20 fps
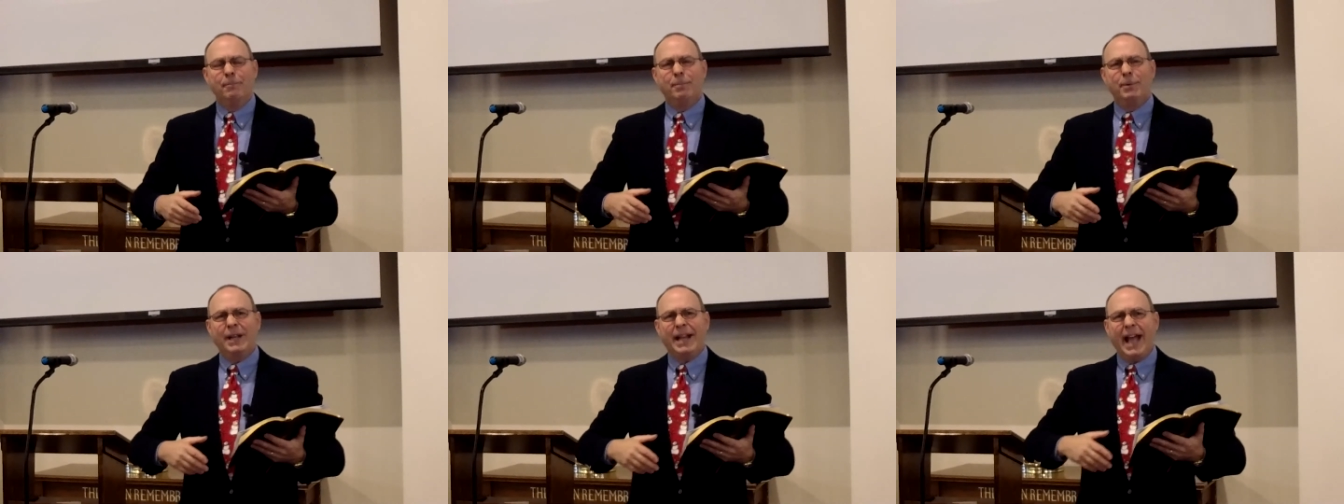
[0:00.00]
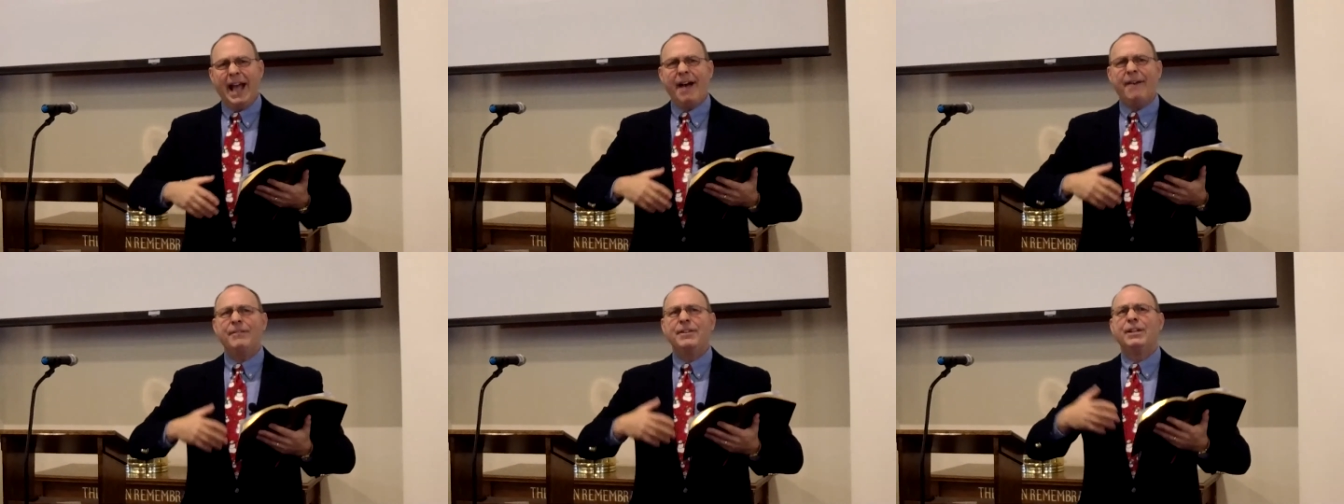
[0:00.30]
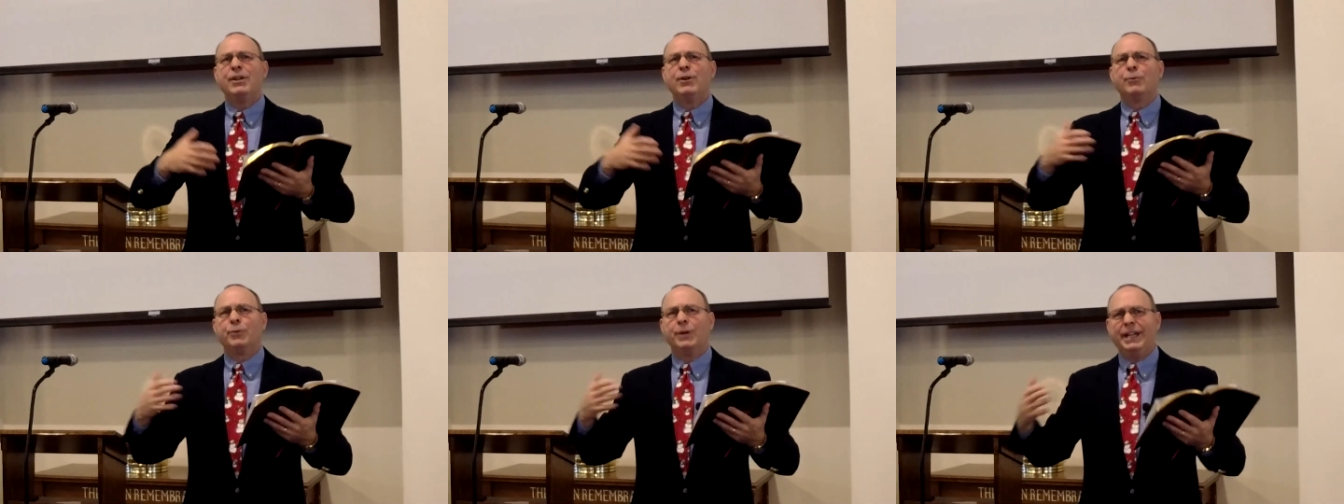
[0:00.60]
But
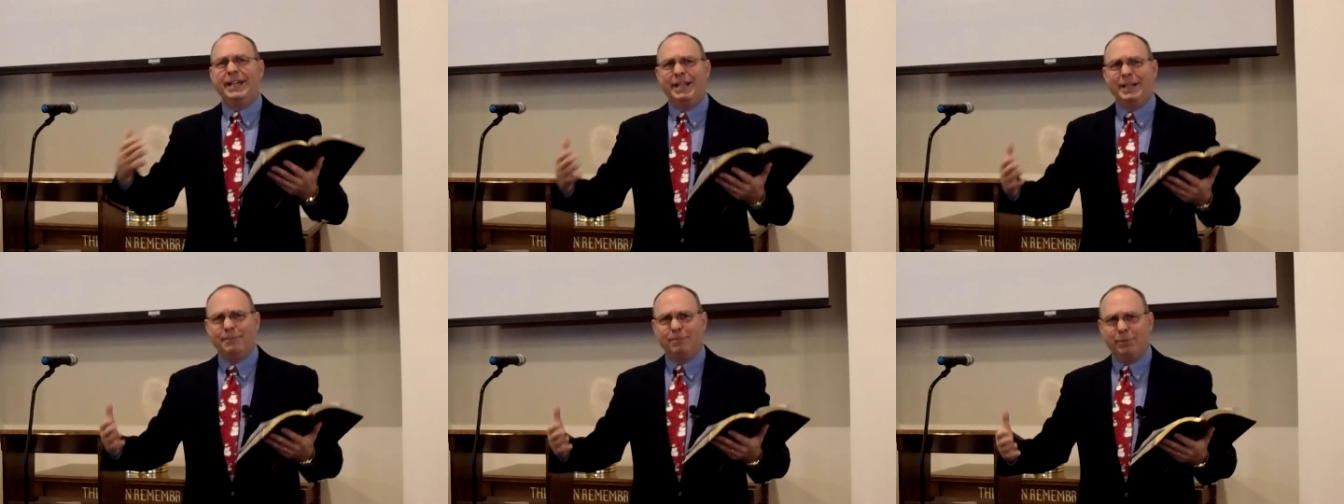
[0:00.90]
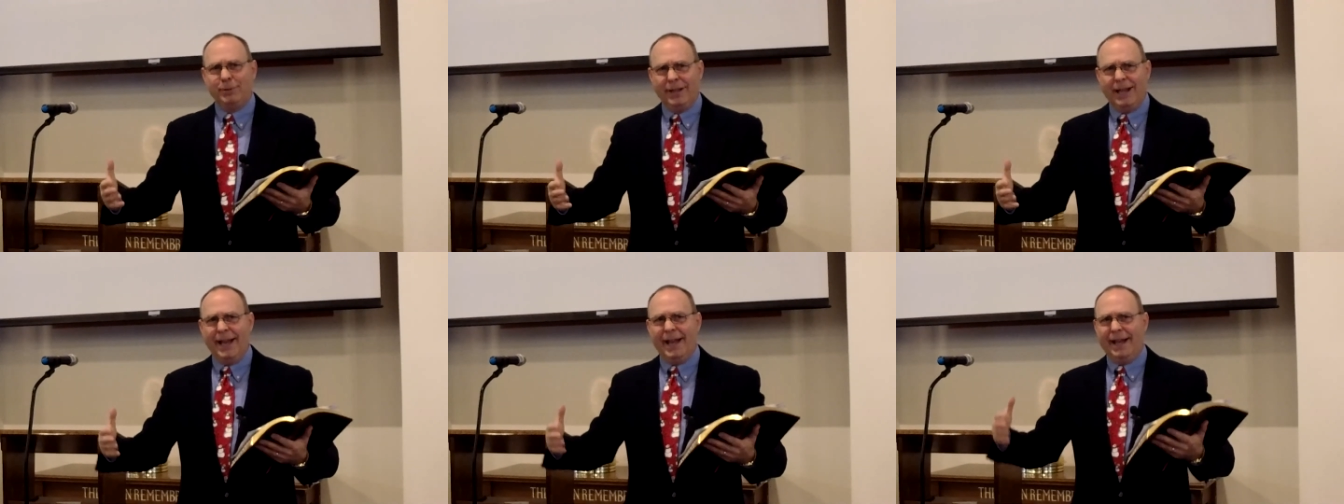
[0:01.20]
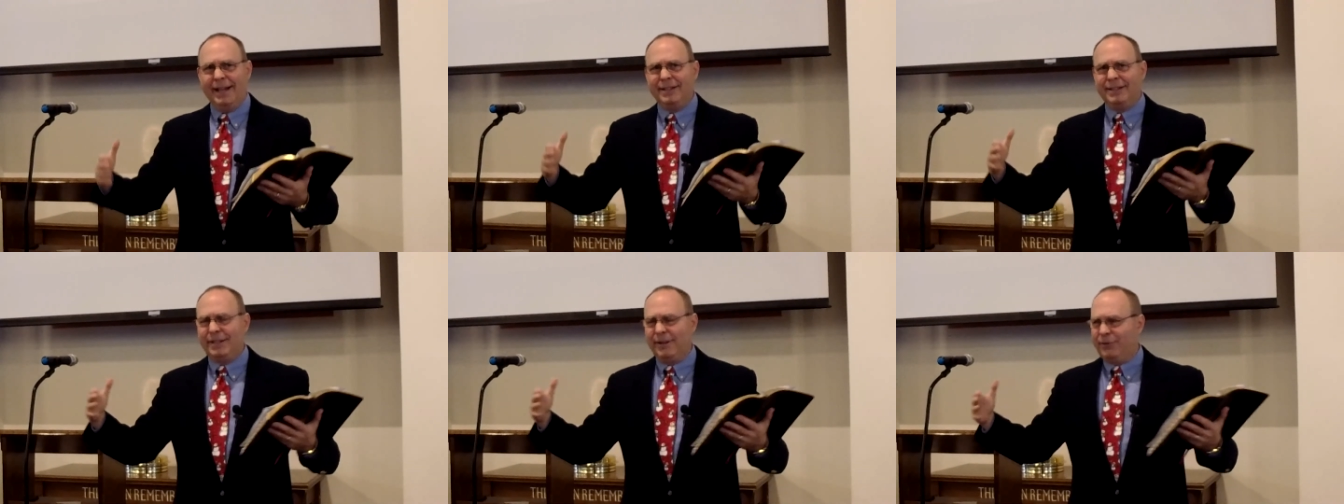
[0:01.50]
having a reading
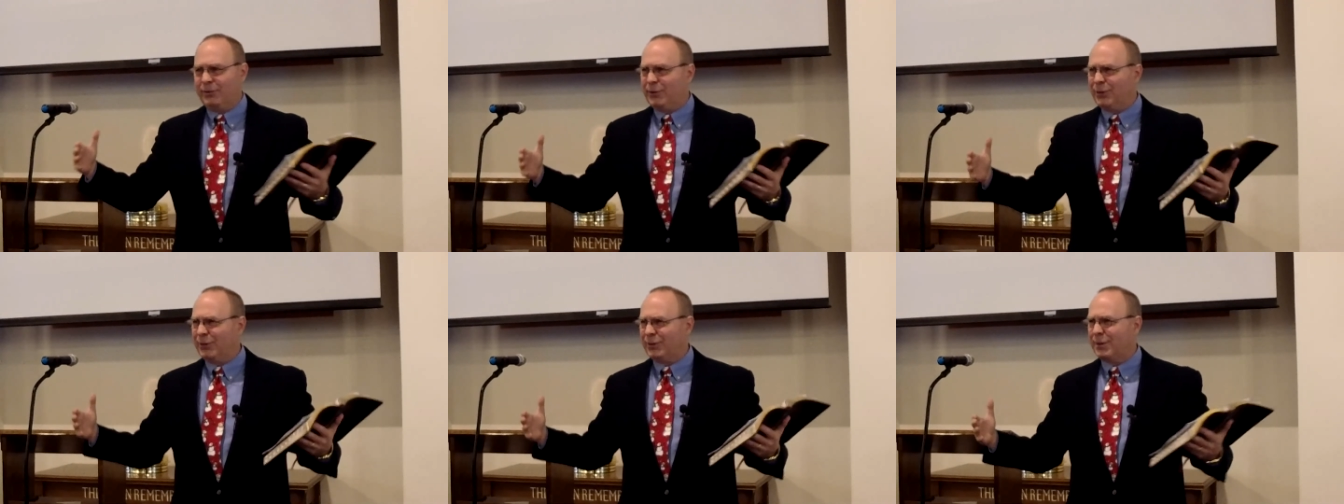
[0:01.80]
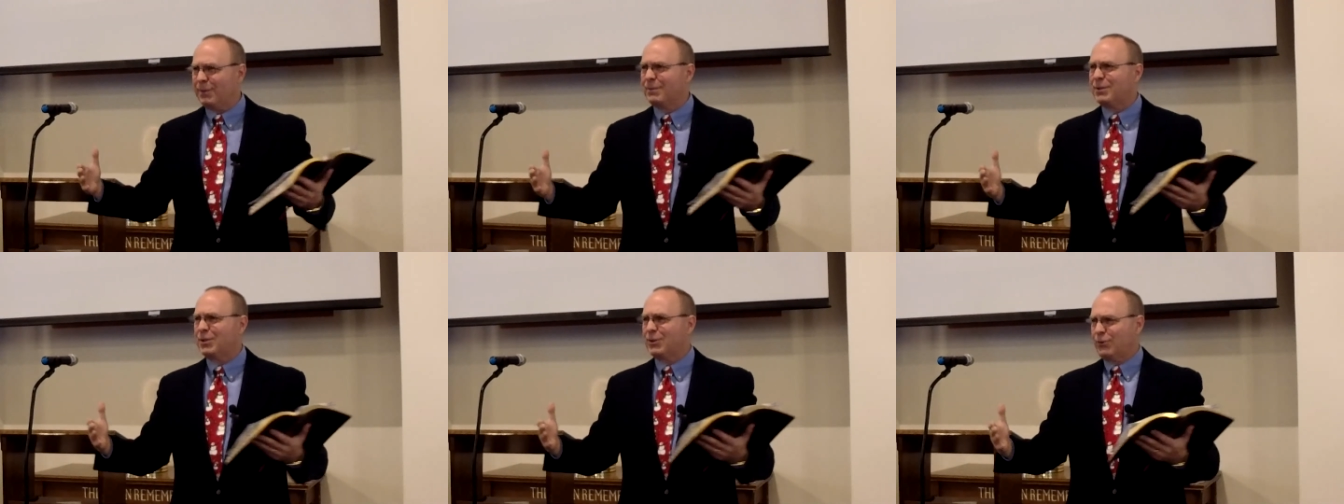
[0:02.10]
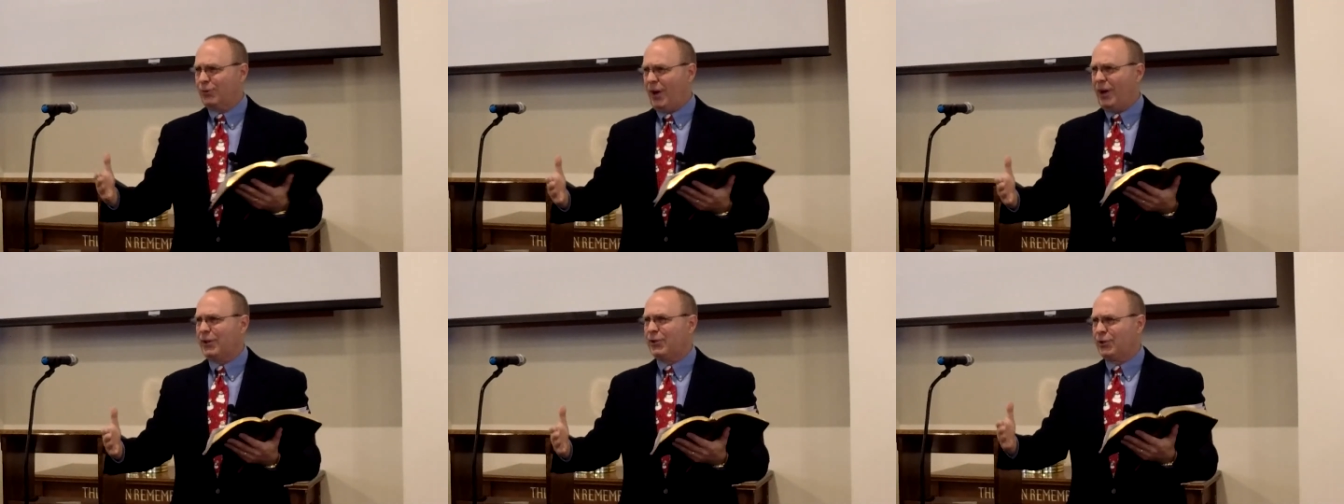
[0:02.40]
plan gives you some
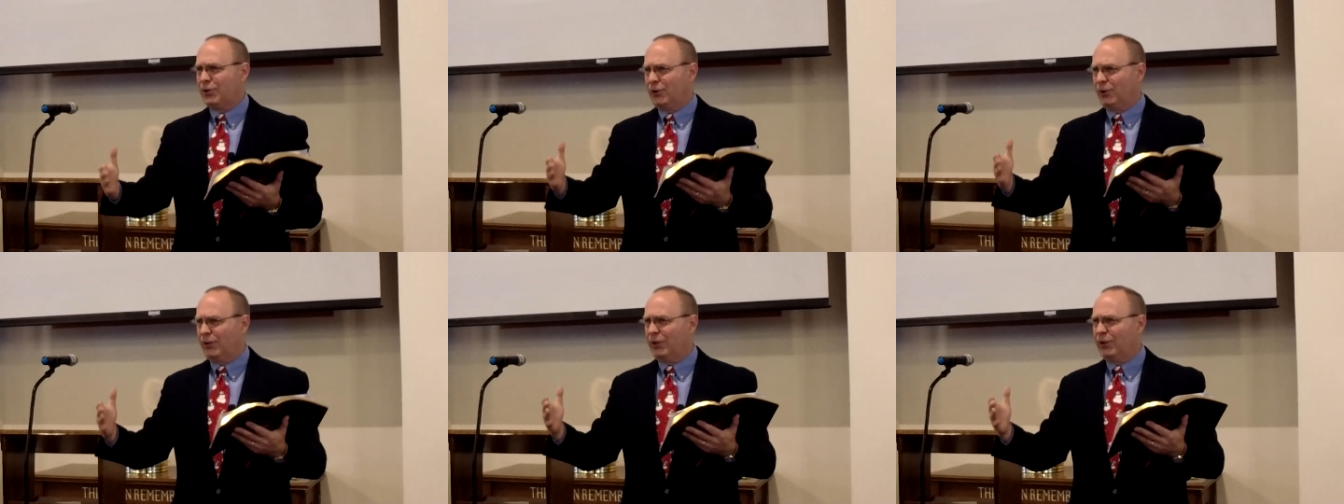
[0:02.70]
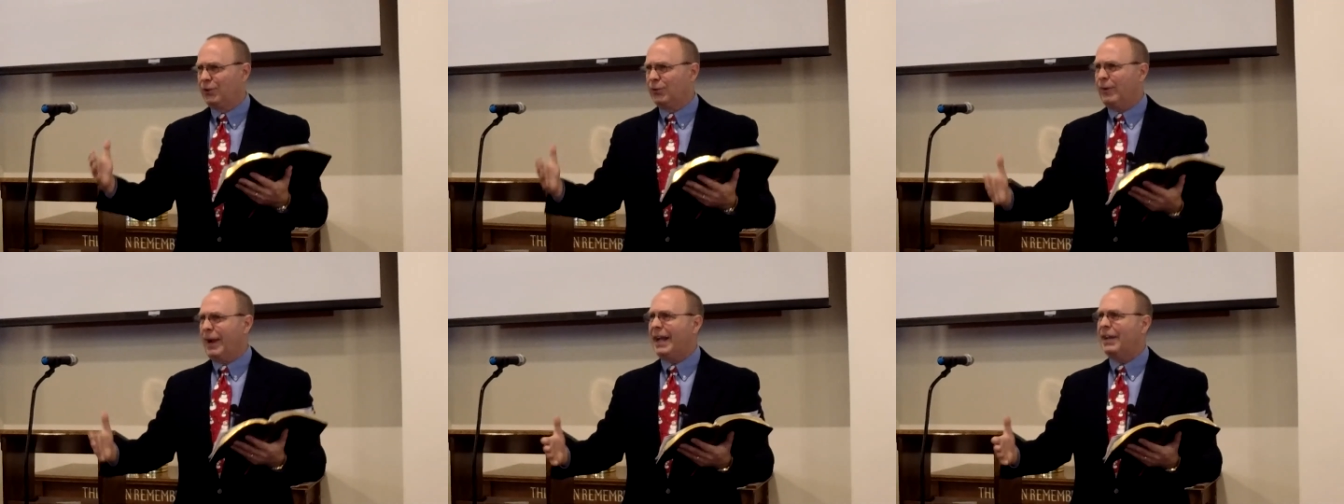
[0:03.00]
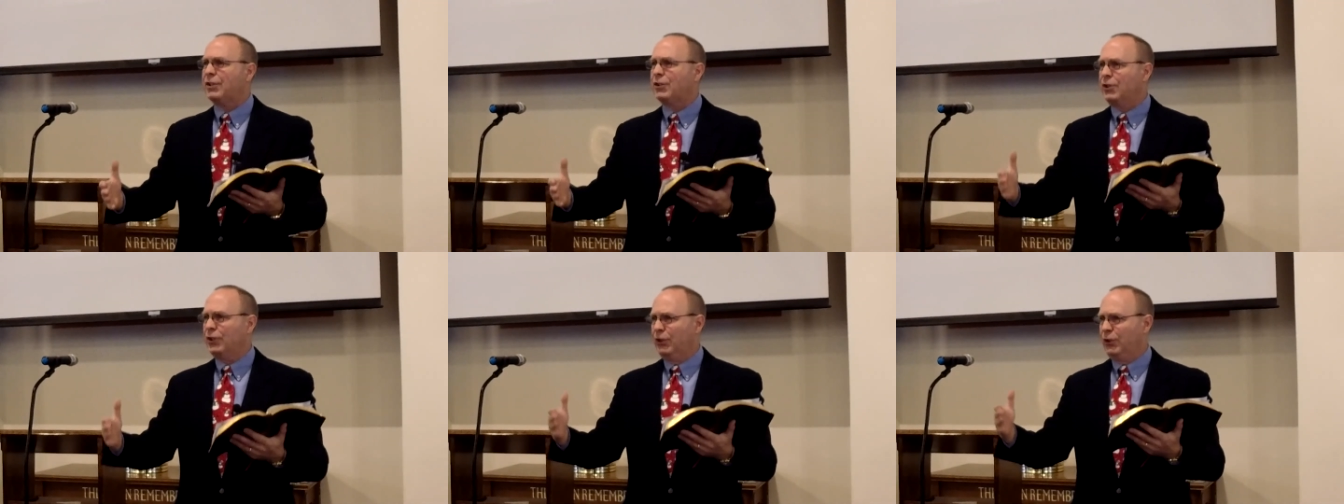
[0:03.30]
structure and
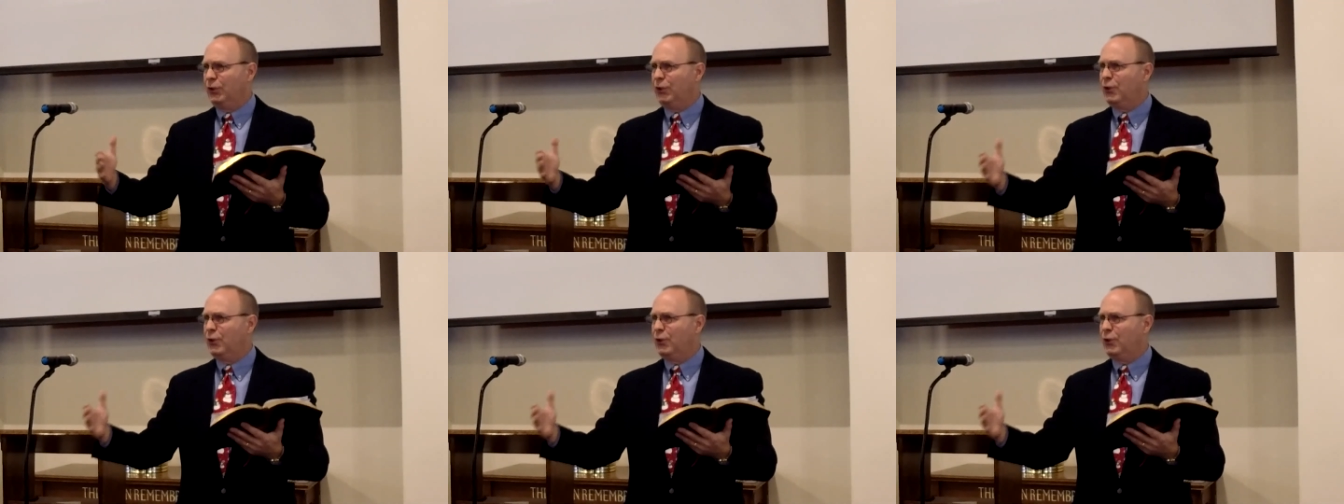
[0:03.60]
direction.